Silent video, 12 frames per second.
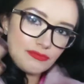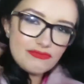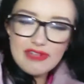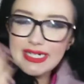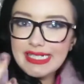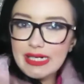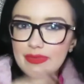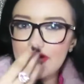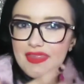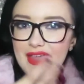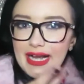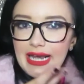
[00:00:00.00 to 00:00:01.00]
reasonably
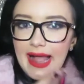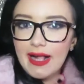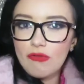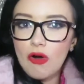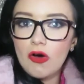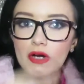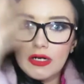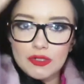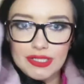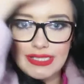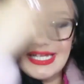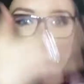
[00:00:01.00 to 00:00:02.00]
thick layer on and I'll
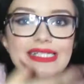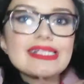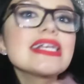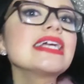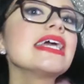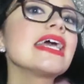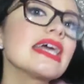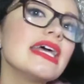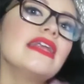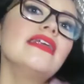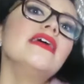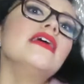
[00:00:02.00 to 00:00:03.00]
just let it sink
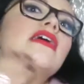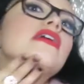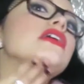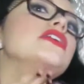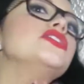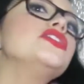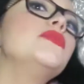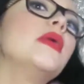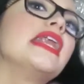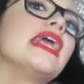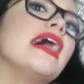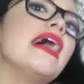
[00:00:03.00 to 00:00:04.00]
in. I do
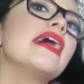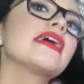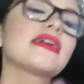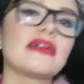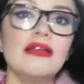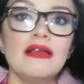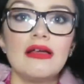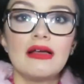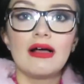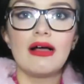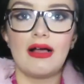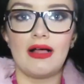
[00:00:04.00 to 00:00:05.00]
my neck,
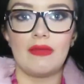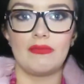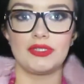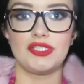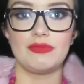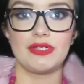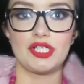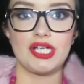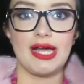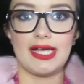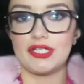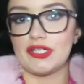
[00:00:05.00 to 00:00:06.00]
I do my
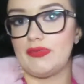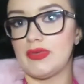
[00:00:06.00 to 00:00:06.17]
chest just